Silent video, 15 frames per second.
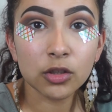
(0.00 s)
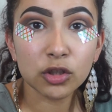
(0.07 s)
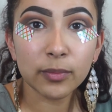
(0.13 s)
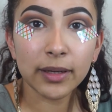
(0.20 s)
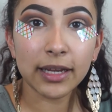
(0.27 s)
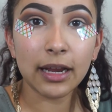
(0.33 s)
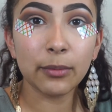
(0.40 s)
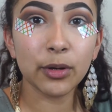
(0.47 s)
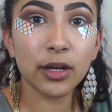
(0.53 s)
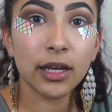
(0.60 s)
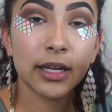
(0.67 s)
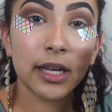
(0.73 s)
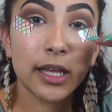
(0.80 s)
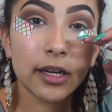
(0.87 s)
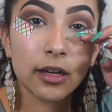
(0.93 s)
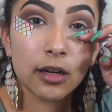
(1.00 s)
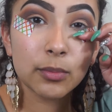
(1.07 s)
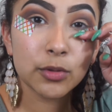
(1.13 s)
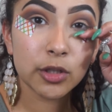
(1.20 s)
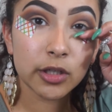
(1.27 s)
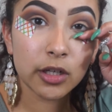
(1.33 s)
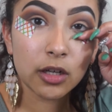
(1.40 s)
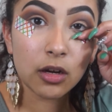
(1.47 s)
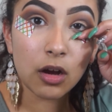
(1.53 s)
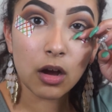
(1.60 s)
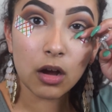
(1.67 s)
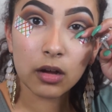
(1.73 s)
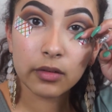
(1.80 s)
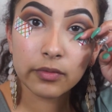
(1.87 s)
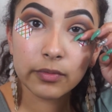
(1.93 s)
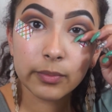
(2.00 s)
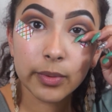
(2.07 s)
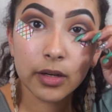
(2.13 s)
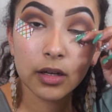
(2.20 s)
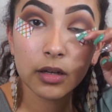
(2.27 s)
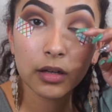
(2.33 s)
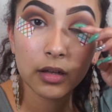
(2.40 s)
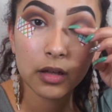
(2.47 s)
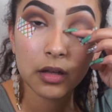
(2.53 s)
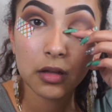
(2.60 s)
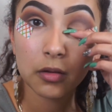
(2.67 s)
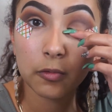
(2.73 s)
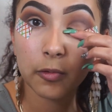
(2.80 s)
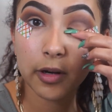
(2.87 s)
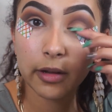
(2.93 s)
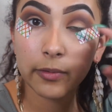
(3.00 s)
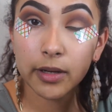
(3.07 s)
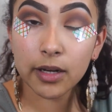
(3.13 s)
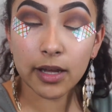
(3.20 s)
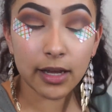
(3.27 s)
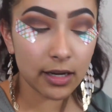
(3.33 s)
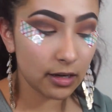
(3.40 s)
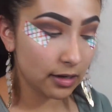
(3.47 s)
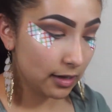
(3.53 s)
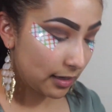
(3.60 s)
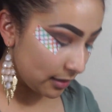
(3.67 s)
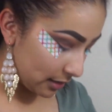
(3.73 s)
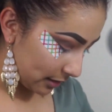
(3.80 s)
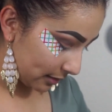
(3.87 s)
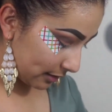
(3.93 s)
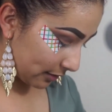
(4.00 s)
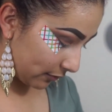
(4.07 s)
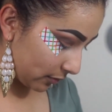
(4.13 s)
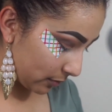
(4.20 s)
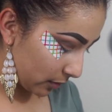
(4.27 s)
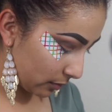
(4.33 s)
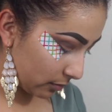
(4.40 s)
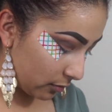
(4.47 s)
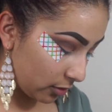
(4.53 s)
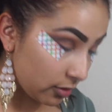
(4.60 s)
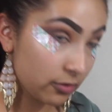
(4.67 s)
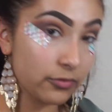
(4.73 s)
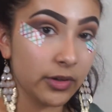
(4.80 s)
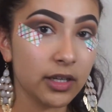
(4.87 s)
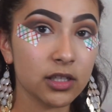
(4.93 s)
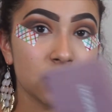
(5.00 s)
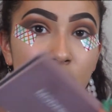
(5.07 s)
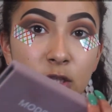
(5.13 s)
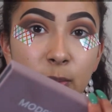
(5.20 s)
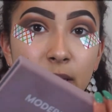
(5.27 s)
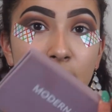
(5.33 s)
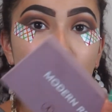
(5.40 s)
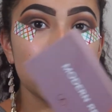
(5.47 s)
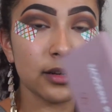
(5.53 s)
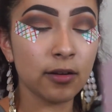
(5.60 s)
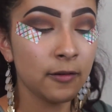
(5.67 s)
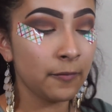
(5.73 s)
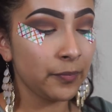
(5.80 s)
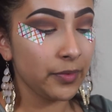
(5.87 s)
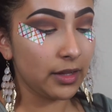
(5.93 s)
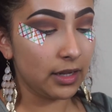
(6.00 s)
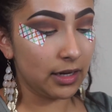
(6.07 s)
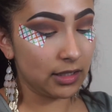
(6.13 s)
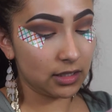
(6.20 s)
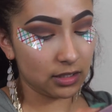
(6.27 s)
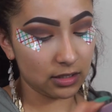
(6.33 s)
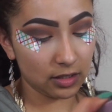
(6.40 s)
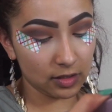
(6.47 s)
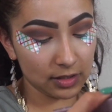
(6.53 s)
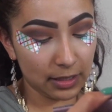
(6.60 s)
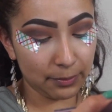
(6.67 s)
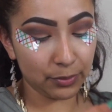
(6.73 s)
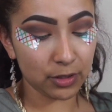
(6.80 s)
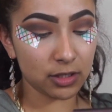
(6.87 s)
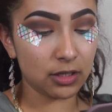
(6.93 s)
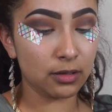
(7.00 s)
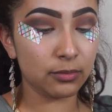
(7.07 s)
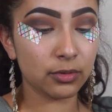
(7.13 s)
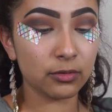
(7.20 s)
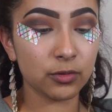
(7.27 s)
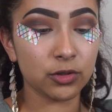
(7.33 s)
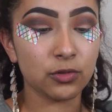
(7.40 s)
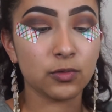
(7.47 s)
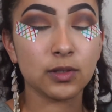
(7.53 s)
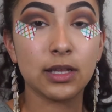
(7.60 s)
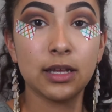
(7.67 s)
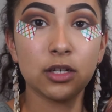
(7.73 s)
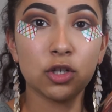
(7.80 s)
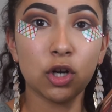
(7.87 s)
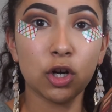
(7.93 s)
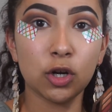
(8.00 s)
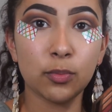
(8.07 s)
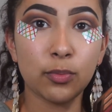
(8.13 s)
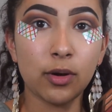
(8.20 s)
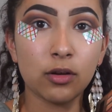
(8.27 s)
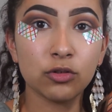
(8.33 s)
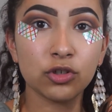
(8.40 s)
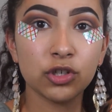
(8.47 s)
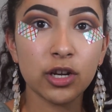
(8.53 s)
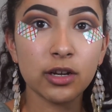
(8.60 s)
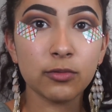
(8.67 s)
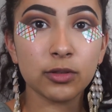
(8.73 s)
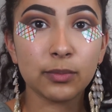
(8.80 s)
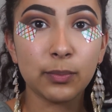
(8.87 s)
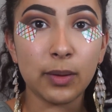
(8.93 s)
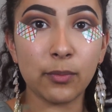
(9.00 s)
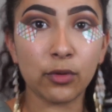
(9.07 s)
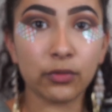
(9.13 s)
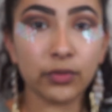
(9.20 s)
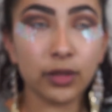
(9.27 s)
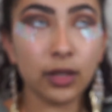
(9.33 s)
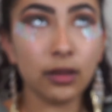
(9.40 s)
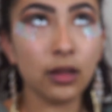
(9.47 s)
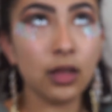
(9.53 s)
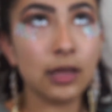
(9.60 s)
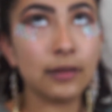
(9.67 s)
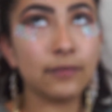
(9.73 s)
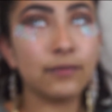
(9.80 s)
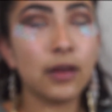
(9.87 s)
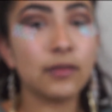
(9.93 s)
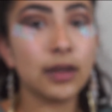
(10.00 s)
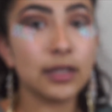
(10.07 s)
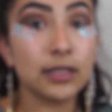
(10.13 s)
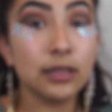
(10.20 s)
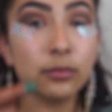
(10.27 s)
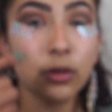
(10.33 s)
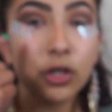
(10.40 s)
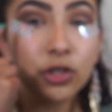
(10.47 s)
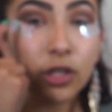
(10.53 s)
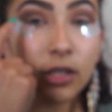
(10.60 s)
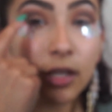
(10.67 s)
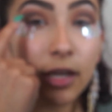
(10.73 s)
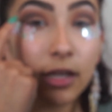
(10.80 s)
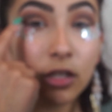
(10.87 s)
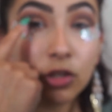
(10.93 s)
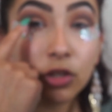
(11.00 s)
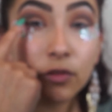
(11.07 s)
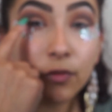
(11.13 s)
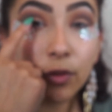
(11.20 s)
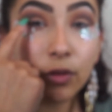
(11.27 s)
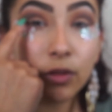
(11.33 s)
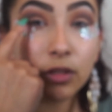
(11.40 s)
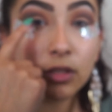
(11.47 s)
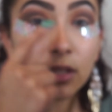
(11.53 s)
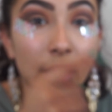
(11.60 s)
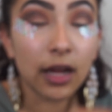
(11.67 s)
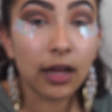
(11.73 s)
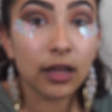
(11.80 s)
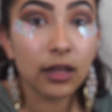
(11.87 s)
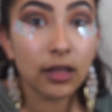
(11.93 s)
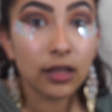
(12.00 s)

So my camera had ended up turning off, but what I went ahead and I did, and from the Modern Renaissance palette, I took Cypress Umber, which was that dark brown shade, with my Morphe 519 brush, and I kind of just focused that.